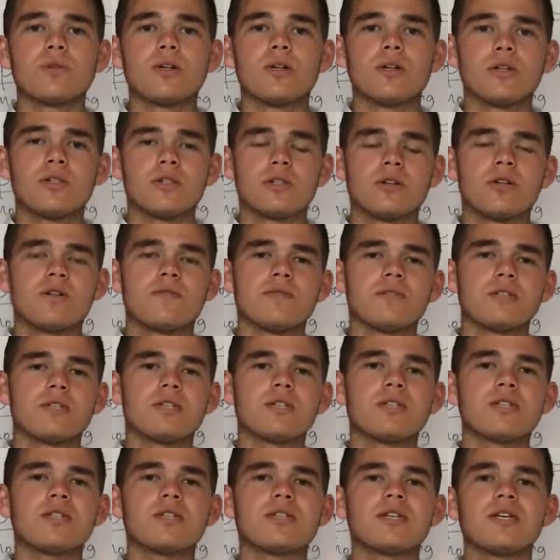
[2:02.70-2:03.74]
their
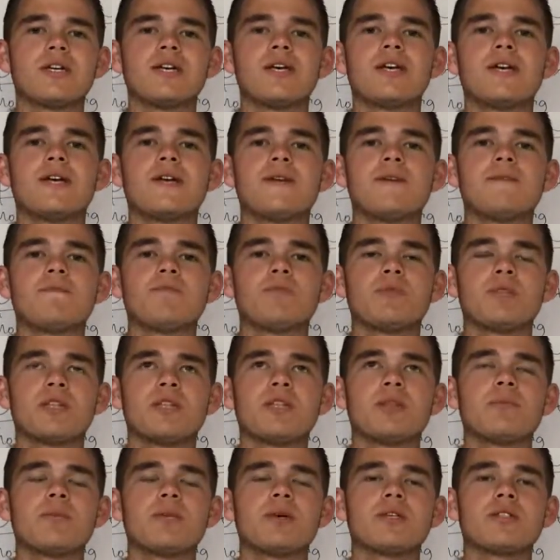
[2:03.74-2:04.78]
services.
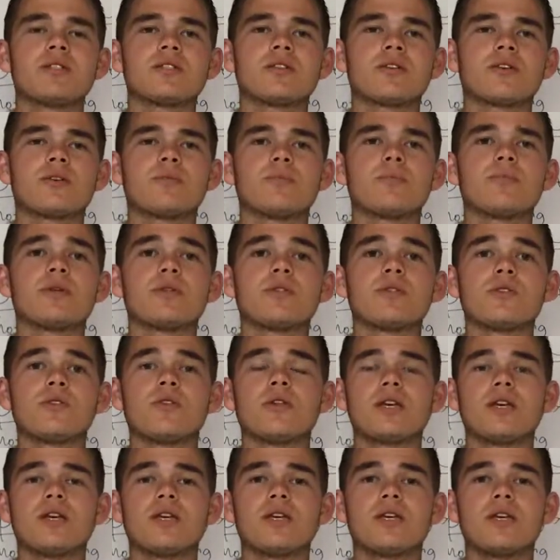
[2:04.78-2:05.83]
The best companies
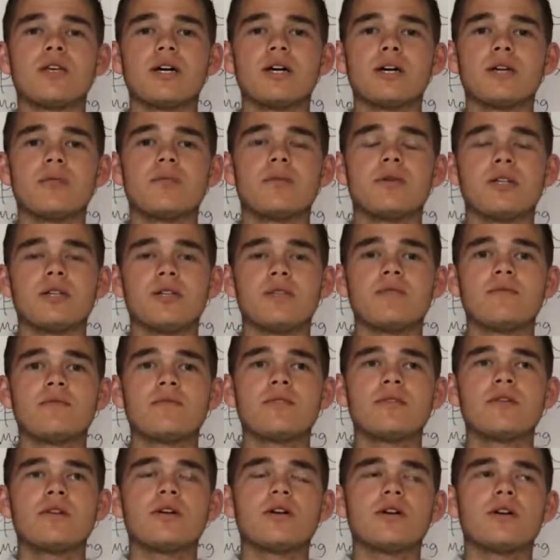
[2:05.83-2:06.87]
today, I believe,
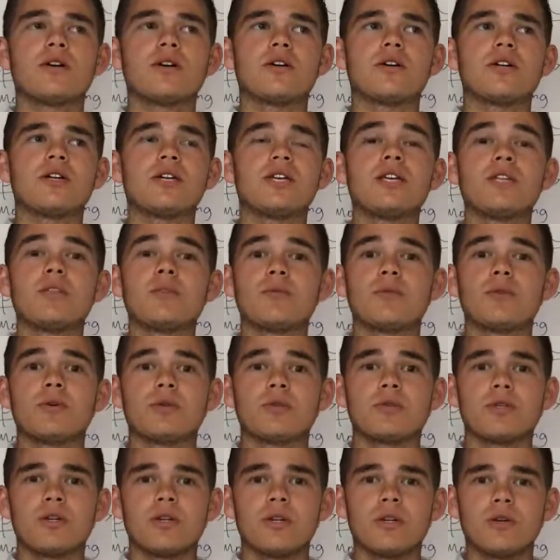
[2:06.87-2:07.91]
are
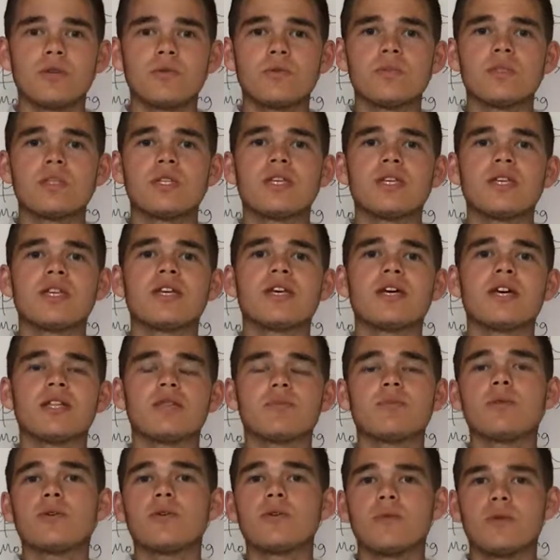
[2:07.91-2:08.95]
InMotion Hosting
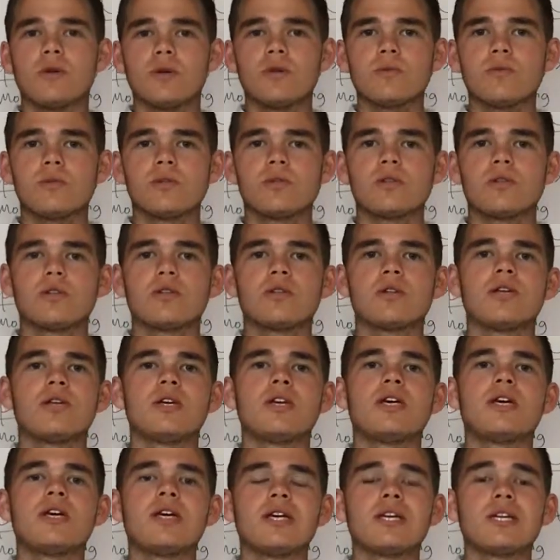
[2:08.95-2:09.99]
and Bluehost,
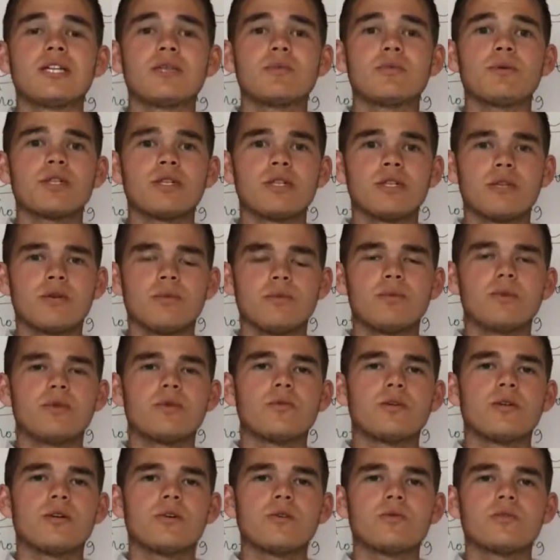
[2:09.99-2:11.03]
especially
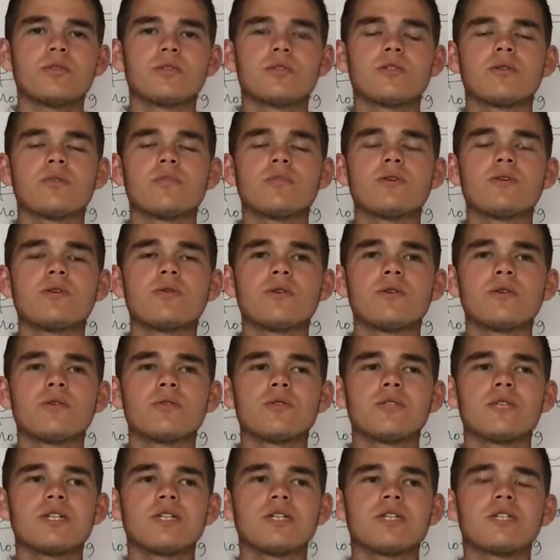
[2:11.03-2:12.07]
Bluehost. Bluehost
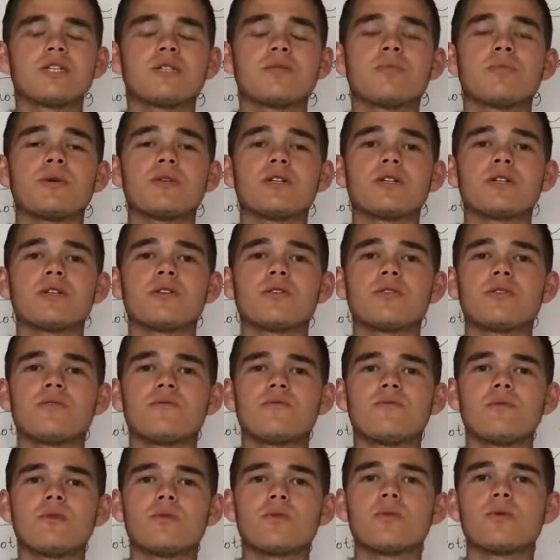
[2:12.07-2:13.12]
is especially good
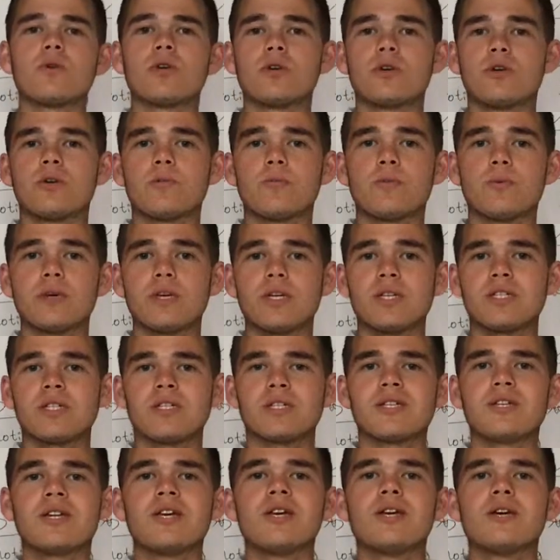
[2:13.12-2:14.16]
for WordPress,
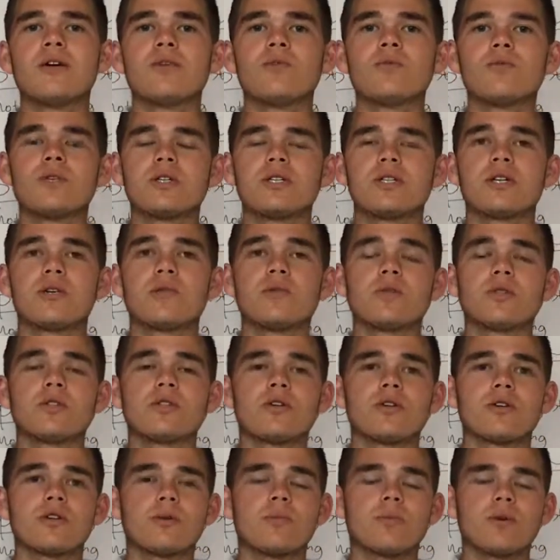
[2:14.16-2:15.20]
which I will
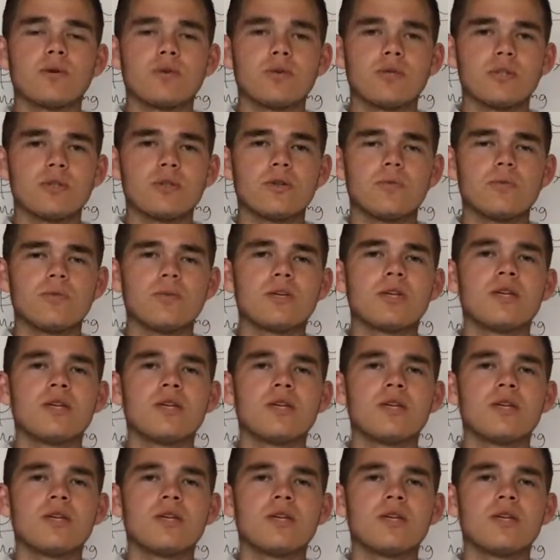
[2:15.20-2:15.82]
talk about soon.